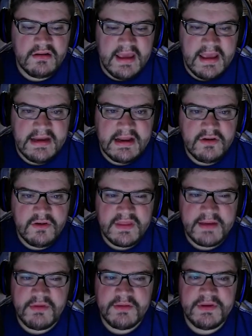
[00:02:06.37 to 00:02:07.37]
And I know
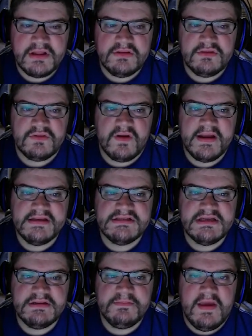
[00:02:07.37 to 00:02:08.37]
that might be a little
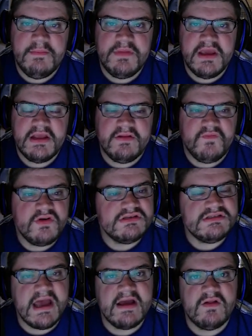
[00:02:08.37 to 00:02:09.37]
crazy, him being the
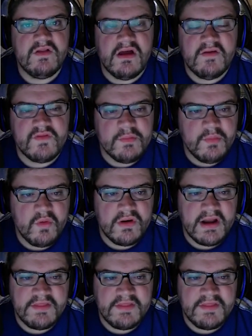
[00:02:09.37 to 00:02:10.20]
first tackle off the board.